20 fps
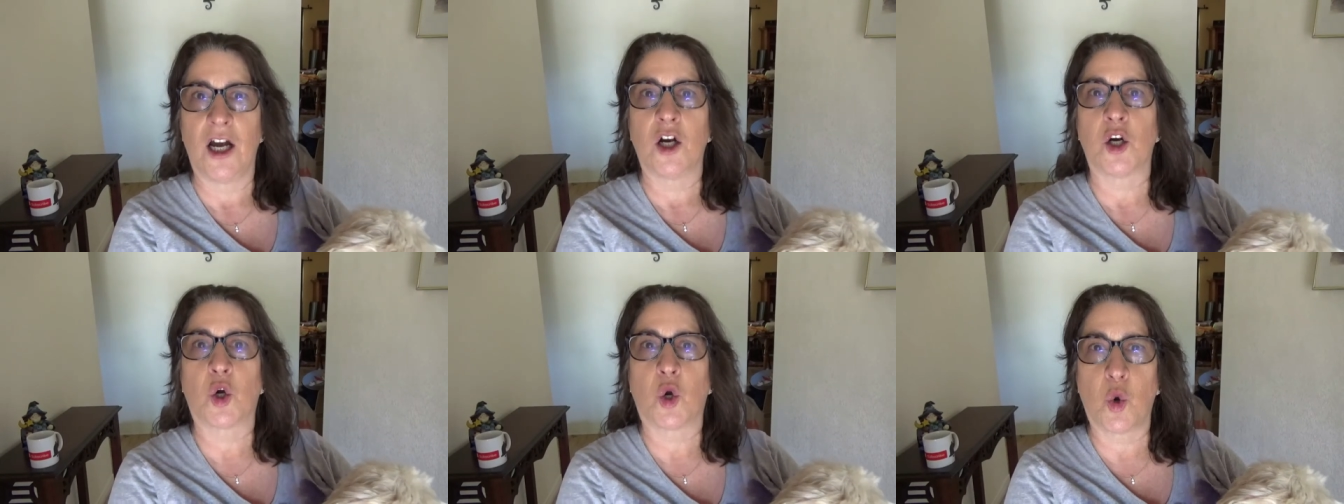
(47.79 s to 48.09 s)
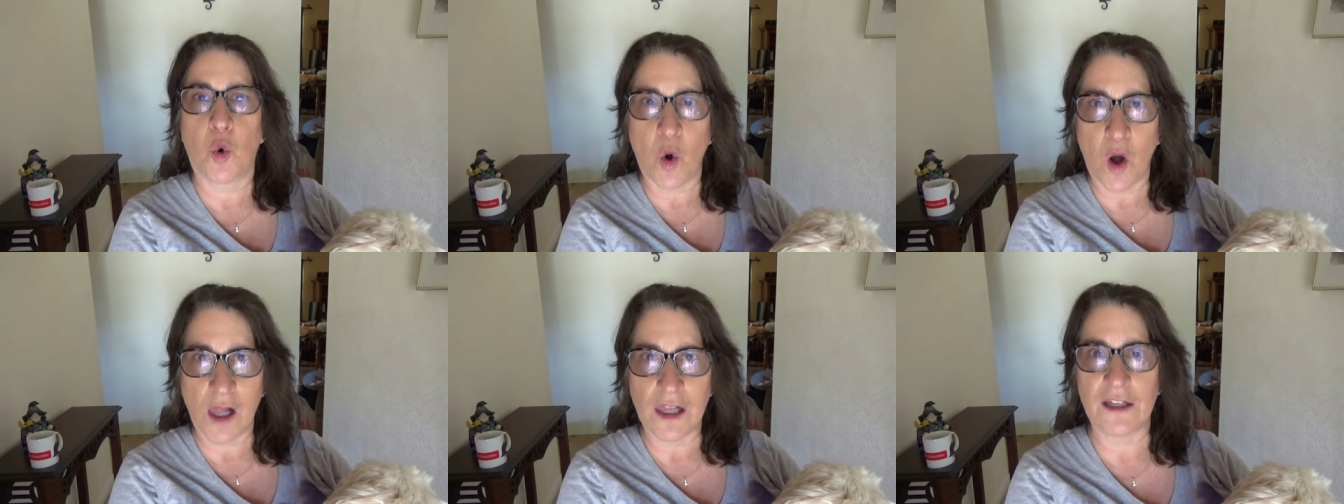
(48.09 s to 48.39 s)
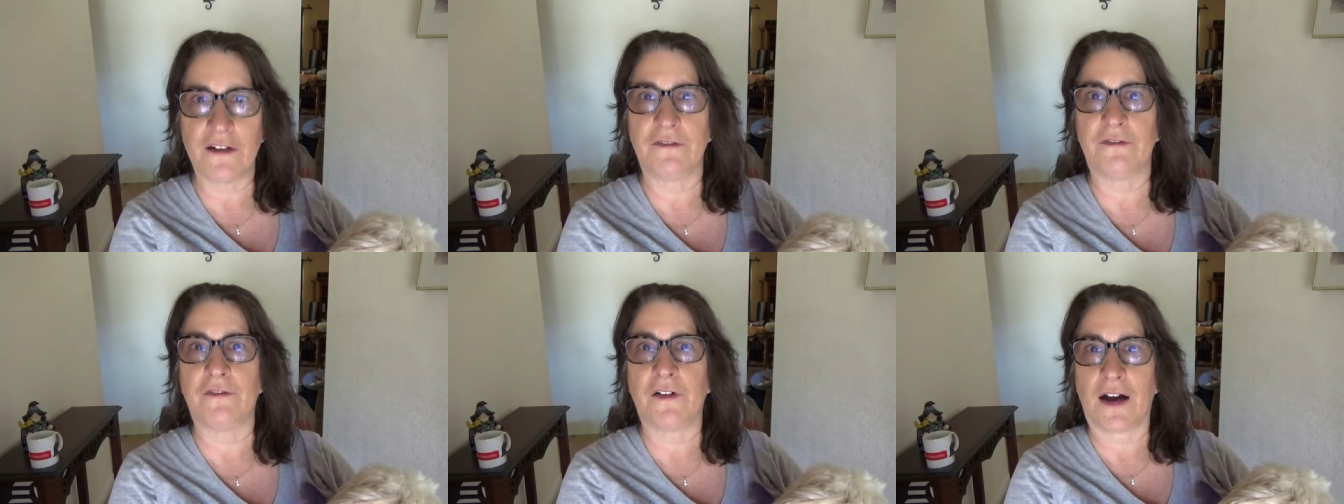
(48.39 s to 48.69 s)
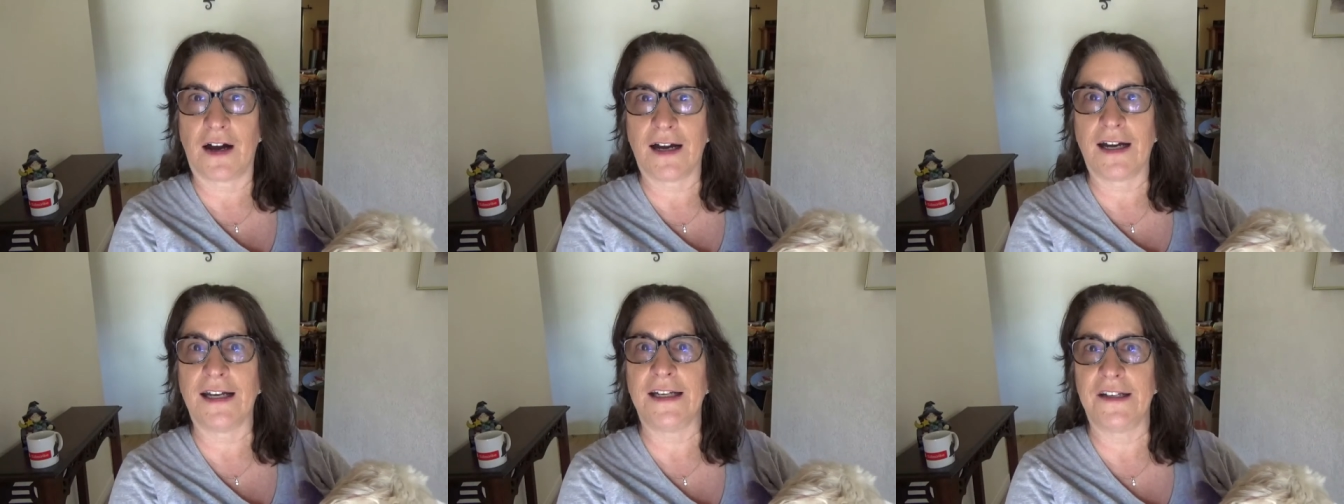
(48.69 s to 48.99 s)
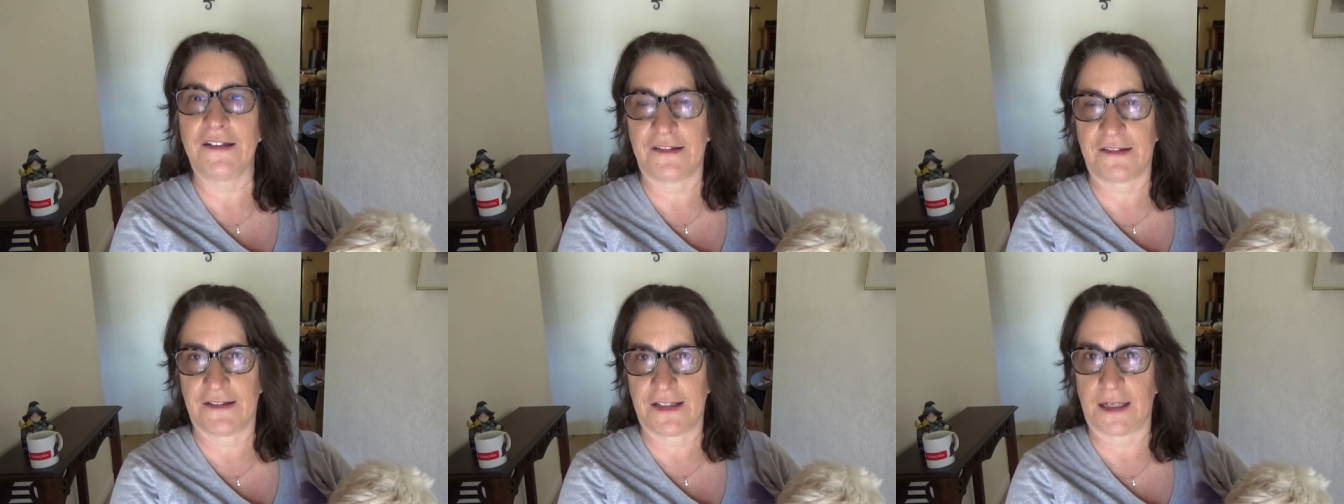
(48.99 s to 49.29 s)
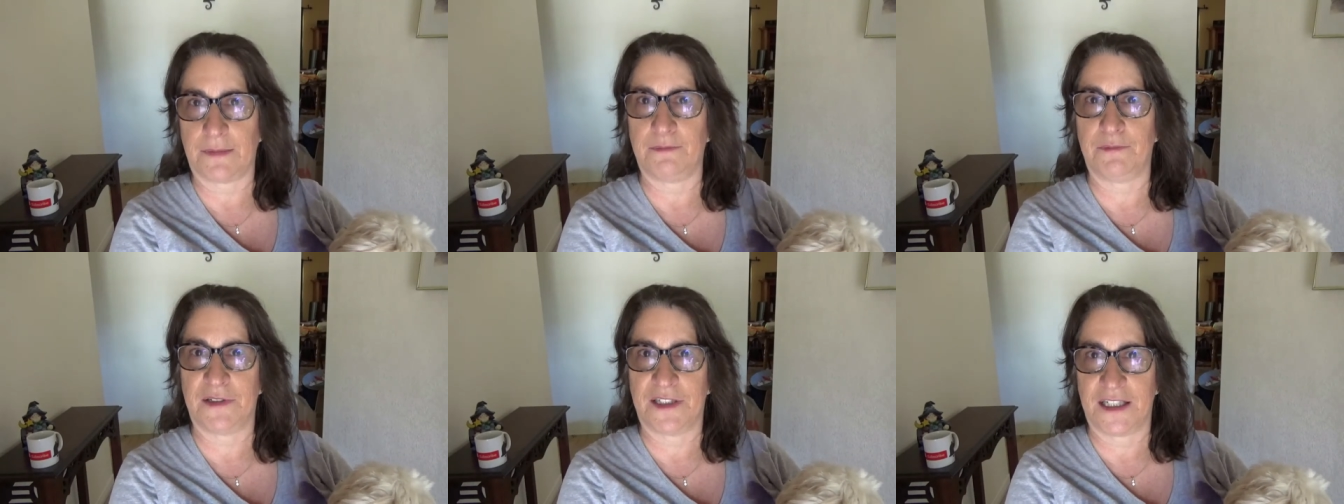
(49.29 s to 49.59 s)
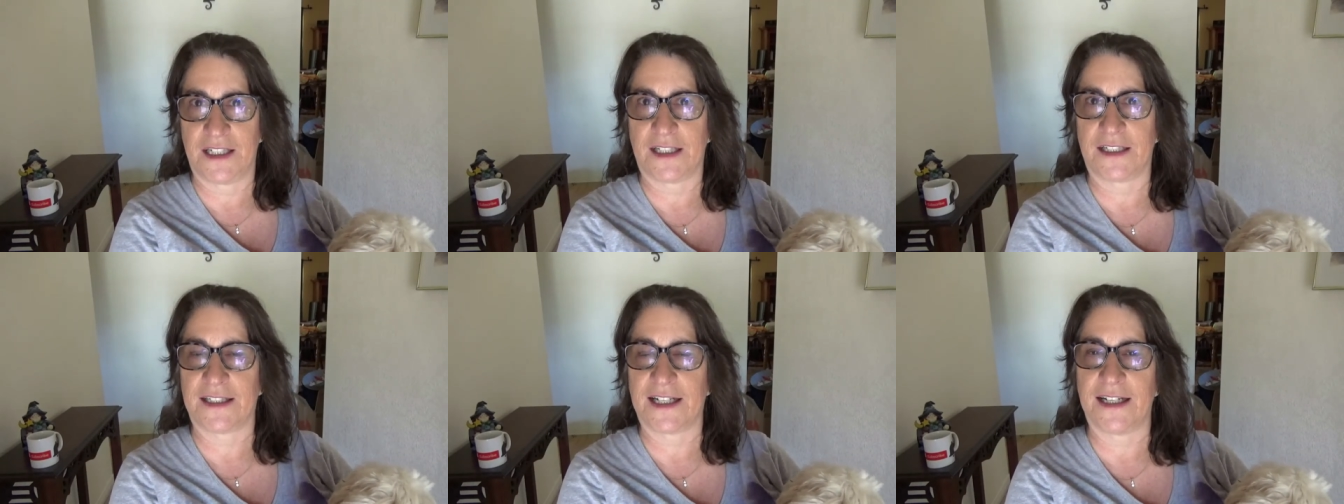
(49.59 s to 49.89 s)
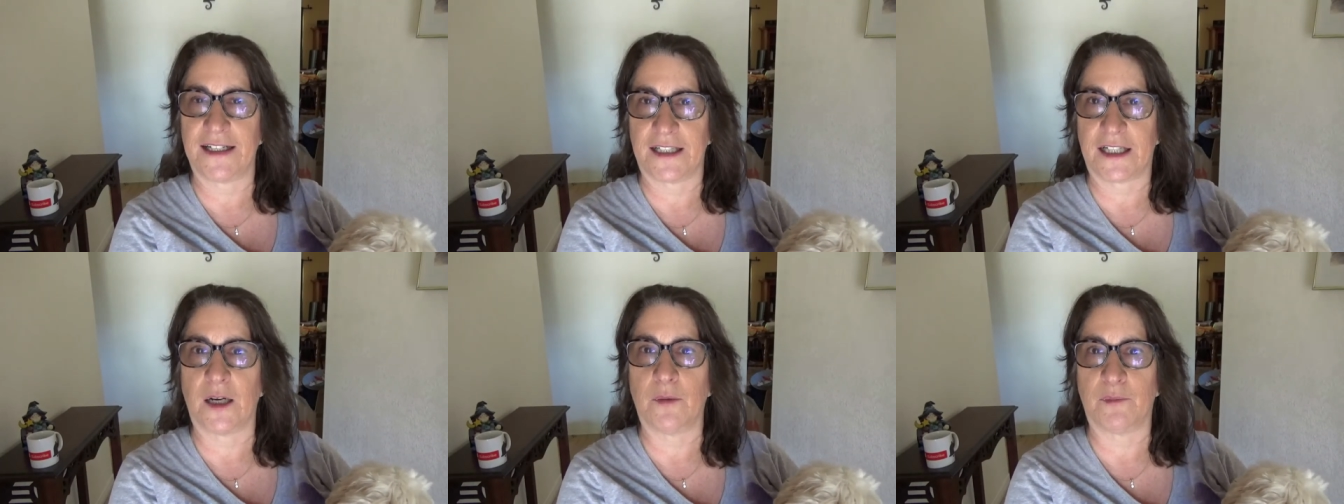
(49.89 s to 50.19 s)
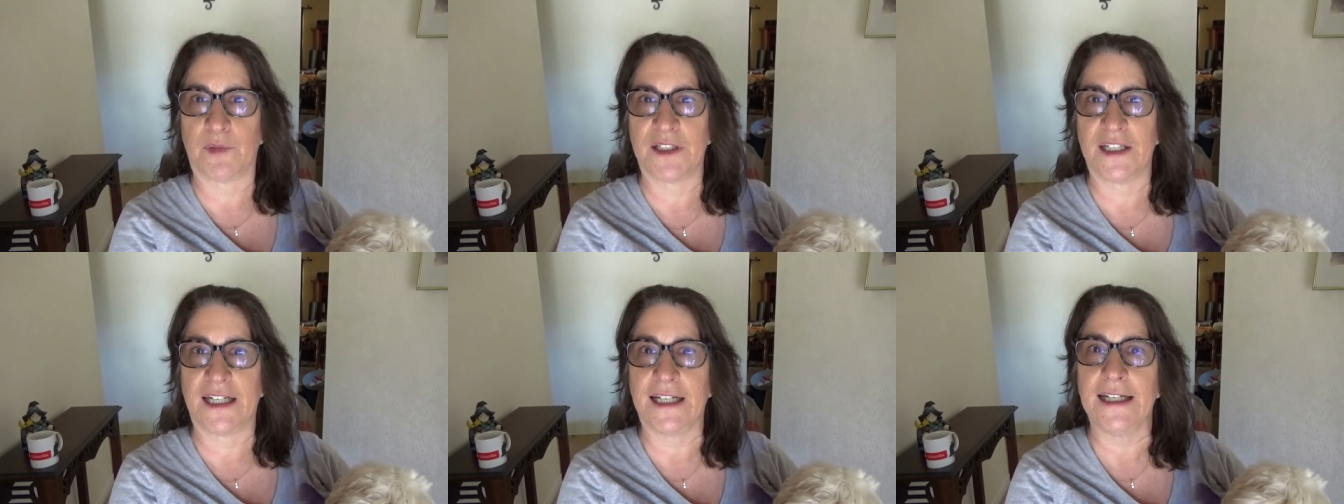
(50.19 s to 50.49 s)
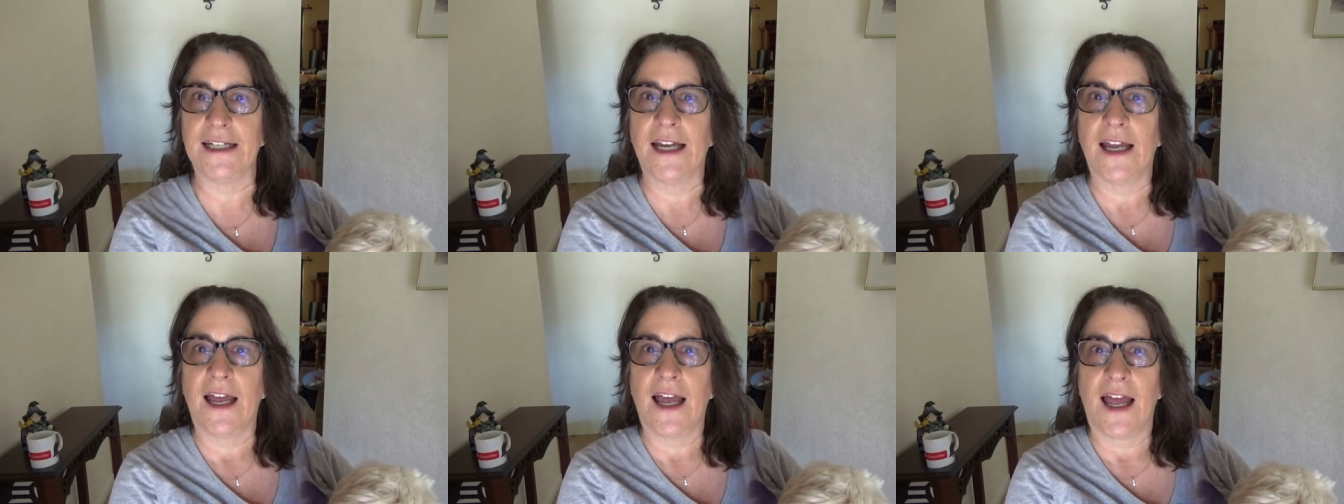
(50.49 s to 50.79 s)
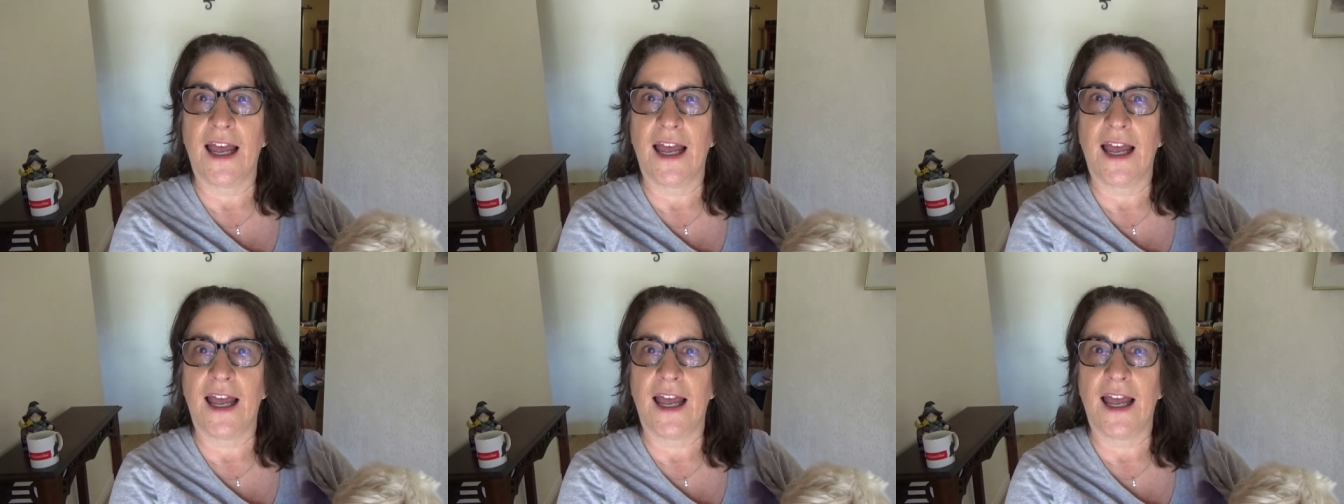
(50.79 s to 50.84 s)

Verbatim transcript: qualified septic tank company.